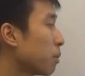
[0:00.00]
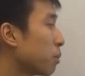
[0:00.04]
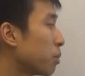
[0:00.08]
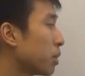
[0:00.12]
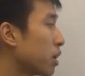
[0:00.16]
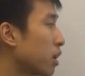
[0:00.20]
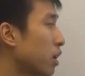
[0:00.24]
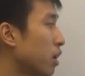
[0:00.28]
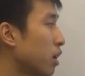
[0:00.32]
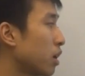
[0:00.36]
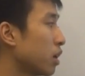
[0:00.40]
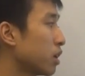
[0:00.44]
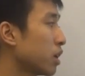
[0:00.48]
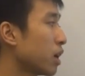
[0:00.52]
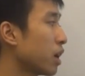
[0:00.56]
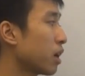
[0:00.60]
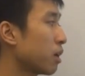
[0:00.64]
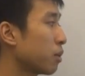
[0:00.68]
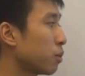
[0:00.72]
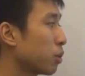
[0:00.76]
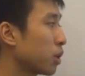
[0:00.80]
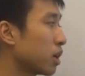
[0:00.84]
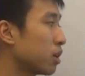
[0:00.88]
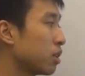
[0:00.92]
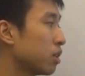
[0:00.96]
But uh,
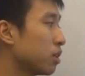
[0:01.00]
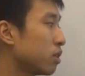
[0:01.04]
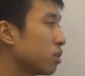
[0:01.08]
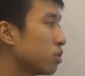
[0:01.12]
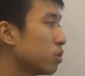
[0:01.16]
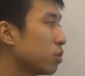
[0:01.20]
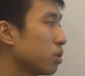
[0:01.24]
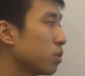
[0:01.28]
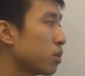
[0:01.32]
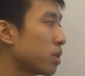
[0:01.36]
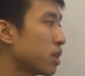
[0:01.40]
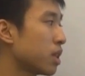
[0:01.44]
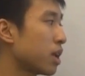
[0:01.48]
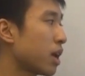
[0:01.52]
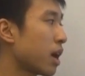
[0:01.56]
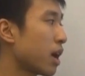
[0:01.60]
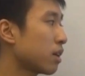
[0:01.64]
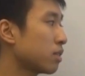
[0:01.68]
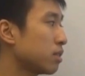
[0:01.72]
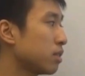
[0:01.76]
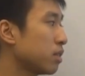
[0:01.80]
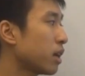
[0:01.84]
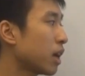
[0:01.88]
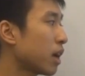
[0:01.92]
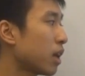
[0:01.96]
yeah, we're going to do it with the
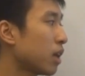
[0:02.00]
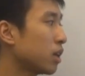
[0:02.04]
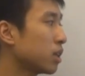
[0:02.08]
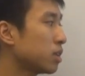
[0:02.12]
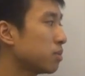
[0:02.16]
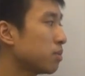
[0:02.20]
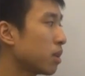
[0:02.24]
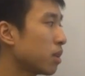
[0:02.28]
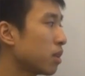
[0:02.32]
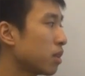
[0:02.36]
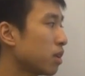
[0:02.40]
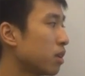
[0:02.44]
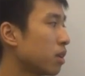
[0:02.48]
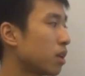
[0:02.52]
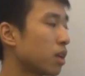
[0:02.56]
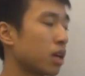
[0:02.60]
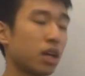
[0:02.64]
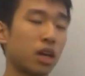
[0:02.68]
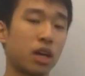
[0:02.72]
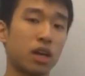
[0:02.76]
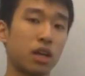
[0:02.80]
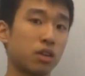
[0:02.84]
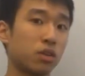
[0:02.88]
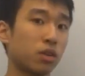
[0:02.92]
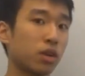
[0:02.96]
acid catalyzed method,
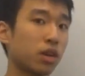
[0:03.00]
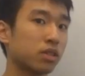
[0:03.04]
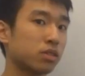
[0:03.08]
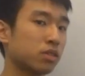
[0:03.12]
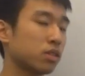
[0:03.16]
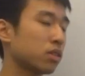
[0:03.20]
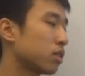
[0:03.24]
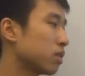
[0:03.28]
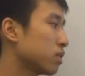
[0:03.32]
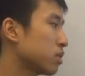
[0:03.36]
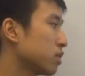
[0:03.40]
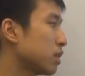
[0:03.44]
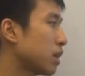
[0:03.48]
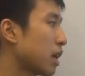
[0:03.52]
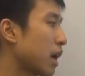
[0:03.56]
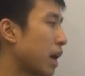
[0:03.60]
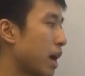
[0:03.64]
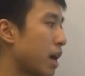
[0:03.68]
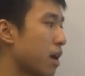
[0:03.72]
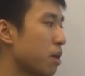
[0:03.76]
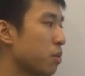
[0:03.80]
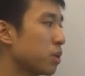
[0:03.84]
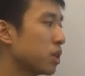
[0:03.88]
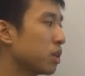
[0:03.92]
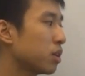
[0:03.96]
and you guys are going to see
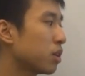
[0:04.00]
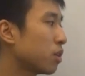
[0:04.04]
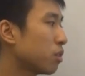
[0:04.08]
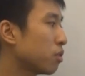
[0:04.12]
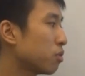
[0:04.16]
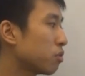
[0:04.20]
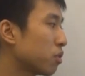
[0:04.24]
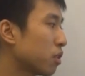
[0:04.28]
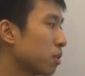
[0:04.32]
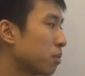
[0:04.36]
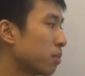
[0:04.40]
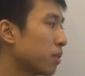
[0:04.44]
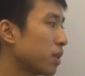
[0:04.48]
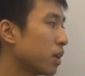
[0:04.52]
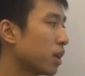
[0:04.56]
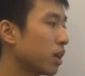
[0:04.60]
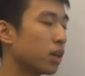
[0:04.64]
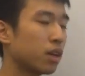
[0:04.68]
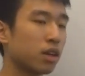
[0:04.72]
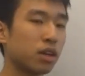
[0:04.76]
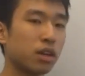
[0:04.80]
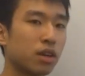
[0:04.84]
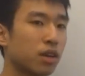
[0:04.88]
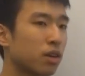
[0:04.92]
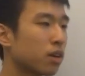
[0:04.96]
how we go from
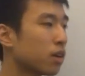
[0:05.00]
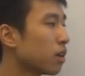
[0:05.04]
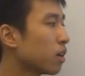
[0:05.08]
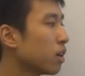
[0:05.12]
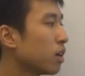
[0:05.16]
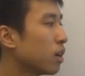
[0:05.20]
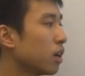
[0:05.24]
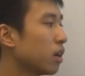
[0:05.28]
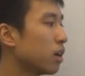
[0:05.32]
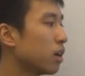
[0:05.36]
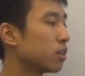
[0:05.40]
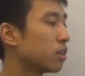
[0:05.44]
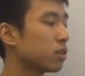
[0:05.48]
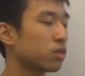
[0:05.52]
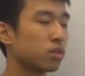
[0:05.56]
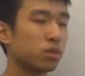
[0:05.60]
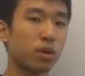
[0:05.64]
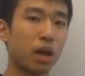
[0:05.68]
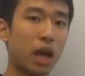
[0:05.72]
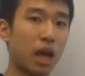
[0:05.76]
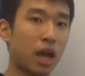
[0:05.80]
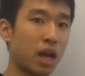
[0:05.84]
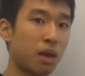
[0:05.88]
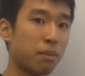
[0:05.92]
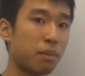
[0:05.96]
here to
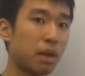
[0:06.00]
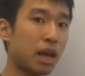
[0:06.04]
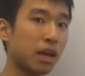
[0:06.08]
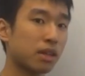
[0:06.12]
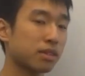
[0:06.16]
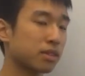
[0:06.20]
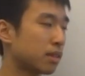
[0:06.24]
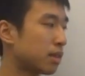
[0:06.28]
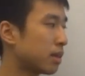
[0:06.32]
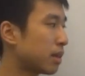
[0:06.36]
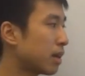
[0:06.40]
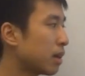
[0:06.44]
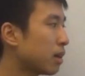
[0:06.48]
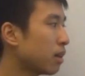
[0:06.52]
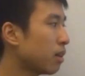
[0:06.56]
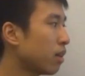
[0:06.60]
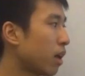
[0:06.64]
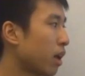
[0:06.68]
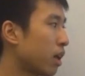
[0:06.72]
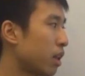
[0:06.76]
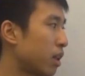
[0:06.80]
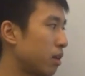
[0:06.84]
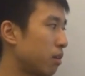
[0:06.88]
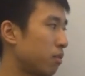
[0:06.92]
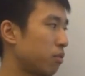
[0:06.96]
hemiacetal,
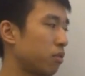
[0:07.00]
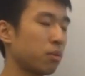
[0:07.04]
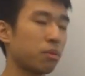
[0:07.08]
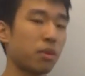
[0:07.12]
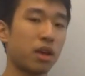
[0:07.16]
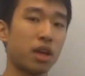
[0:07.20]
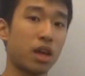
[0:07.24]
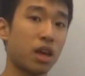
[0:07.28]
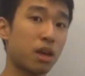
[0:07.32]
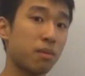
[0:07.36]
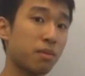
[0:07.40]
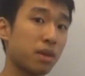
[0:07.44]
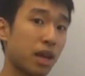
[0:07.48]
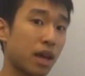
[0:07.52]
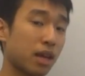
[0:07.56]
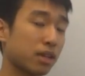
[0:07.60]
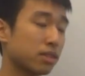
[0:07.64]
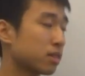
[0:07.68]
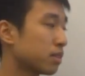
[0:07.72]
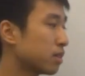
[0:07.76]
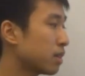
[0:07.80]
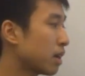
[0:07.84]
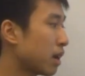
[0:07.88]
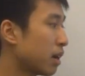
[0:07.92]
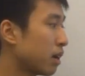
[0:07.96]
and then from
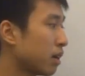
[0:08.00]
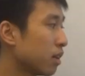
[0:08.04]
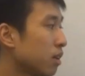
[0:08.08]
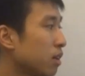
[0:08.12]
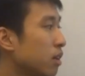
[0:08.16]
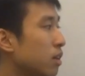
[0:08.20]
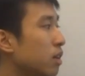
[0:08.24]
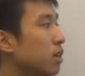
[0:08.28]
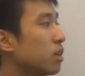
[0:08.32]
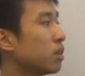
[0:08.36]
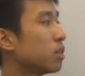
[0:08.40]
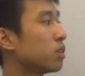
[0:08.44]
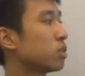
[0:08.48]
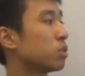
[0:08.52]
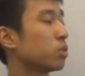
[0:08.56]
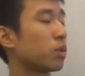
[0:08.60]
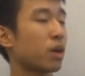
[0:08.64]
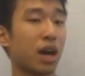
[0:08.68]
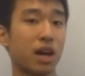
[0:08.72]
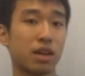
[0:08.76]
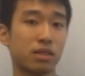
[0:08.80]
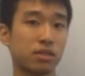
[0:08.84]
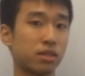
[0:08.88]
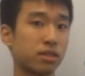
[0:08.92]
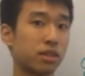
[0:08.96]
hemiacetal to
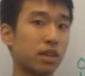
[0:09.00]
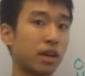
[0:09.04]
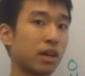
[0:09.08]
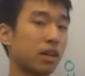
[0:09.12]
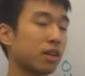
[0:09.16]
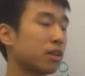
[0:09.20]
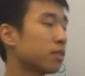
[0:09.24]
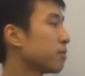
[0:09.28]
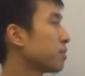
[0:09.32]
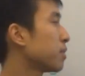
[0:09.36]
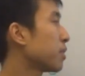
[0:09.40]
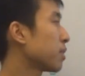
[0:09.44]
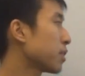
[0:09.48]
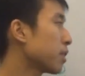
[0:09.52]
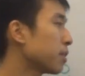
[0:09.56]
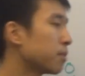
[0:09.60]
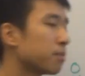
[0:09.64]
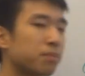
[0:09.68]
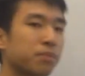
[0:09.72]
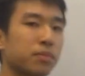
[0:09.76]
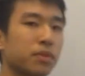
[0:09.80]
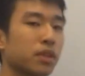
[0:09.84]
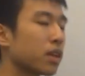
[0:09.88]
acetal, okay?